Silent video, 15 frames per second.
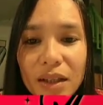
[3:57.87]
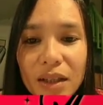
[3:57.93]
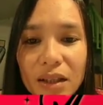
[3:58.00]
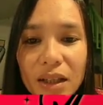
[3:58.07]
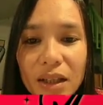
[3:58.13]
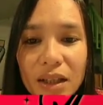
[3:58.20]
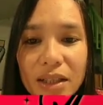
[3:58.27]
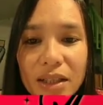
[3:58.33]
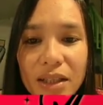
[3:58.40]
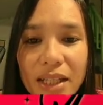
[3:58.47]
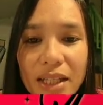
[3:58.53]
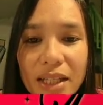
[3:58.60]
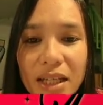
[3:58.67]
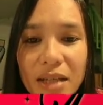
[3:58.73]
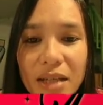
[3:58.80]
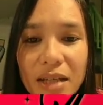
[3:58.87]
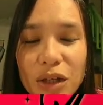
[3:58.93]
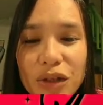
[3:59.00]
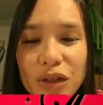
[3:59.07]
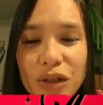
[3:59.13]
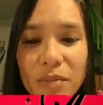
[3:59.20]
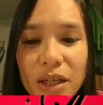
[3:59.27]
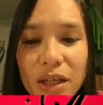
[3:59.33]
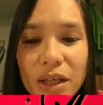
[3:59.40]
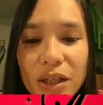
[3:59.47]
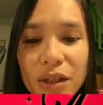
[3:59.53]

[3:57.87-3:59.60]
Okay, Text Animation Maker.